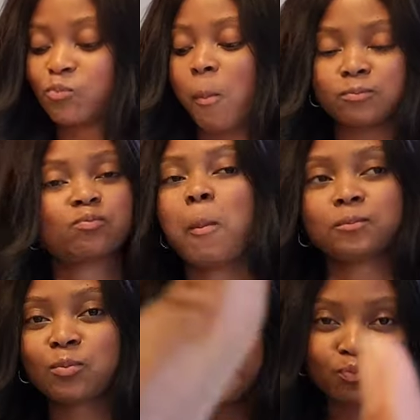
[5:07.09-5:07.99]
Even if
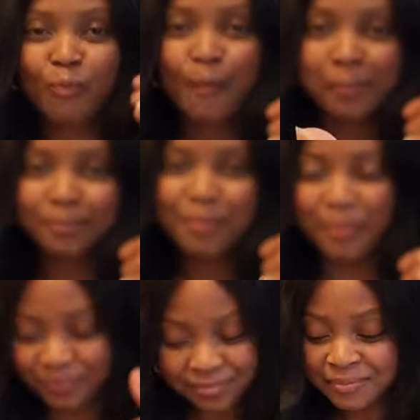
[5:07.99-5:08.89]
it's an Asian restaurant,
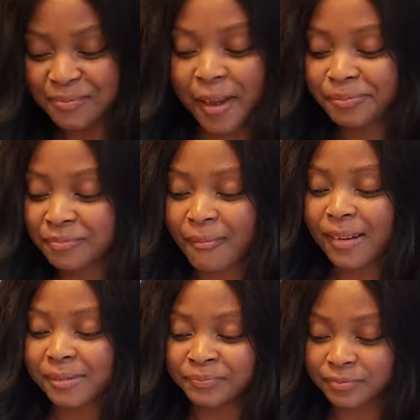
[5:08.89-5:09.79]
they give you option to
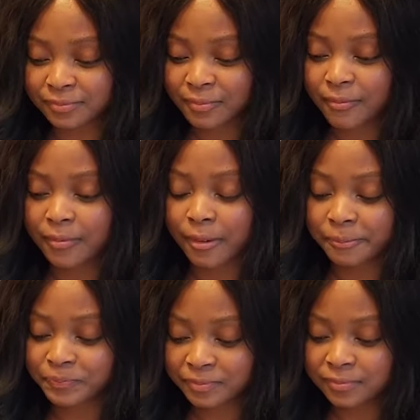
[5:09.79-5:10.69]
have a
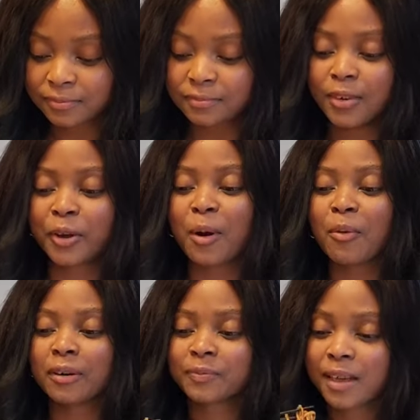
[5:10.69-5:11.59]
different utensil,
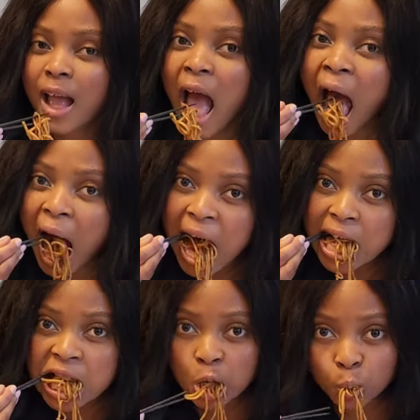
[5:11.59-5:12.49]
but here it wasn't the
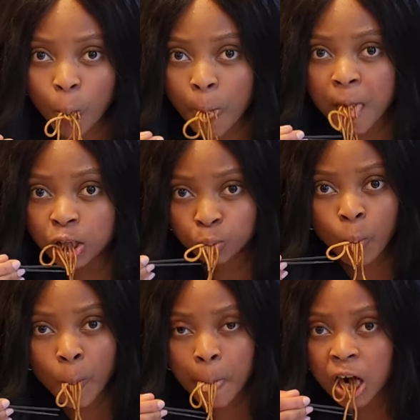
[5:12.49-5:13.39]
case, so we had
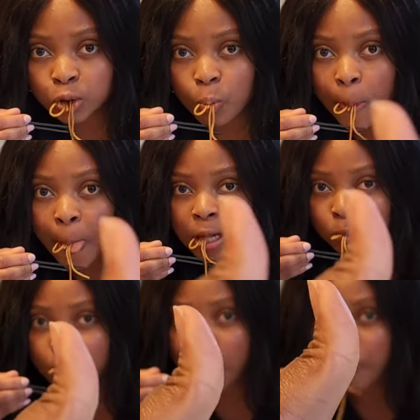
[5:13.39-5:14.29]
to
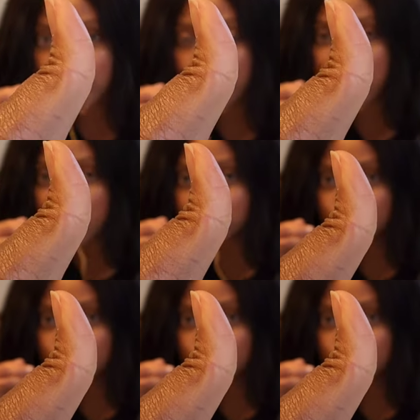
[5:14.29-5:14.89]
practice, which was